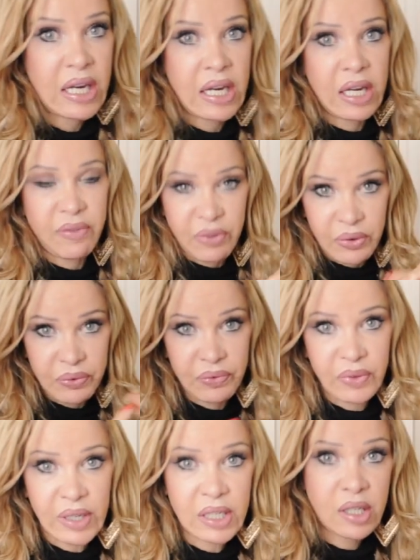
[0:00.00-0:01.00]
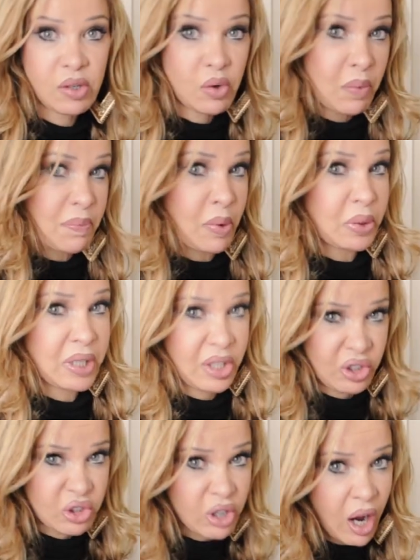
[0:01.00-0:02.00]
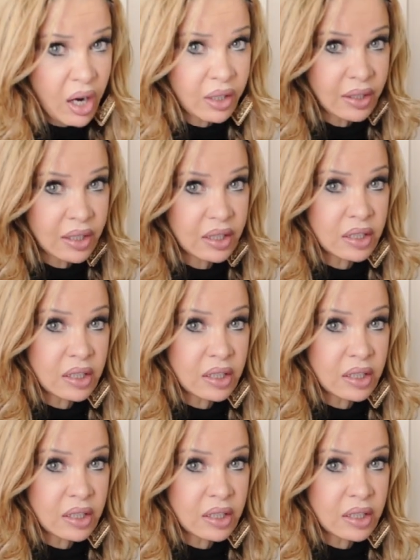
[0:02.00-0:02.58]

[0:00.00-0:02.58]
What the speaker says: If you're feeding your body junk,